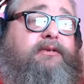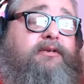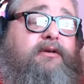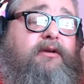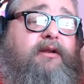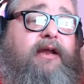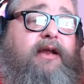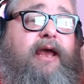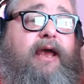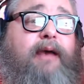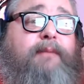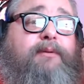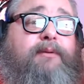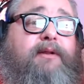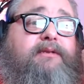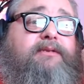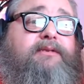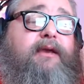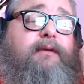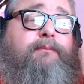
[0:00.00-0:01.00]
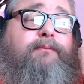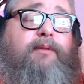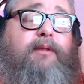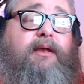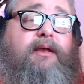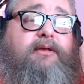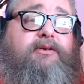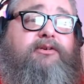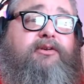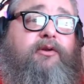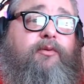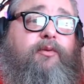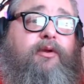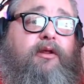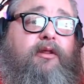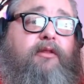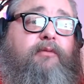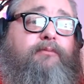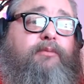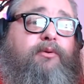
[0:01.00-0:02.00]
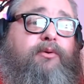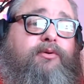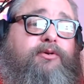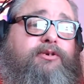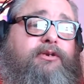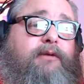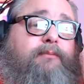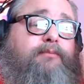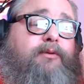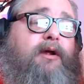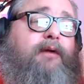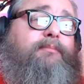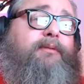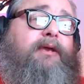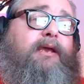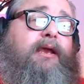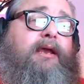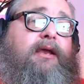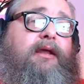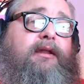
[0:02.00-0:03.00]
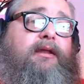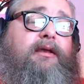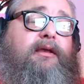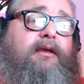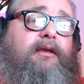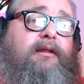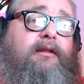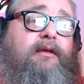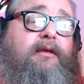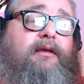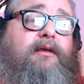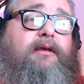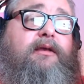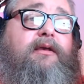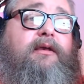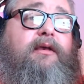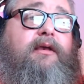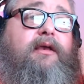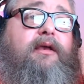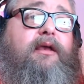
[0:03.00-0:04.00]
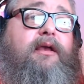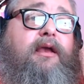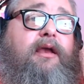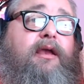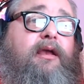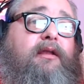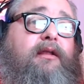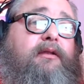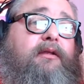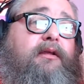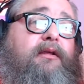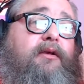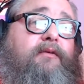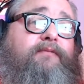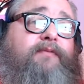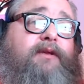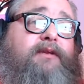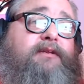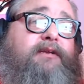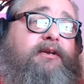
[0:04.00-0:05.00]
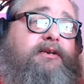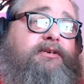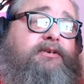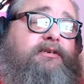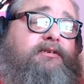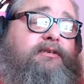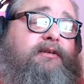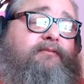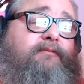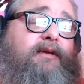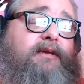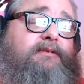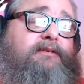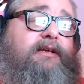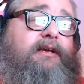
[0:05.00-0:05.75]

are going to happen and take place. You know, what other bullshit propaganda and you know, fictitious investigations.